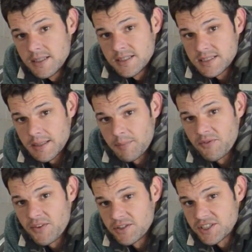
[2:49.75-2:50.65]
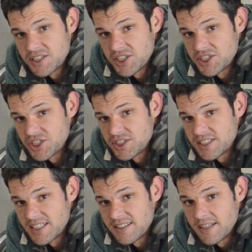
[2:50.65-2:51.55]
some of those
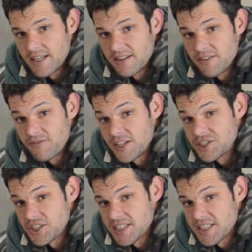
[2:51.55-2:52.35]
suggestions in the finishing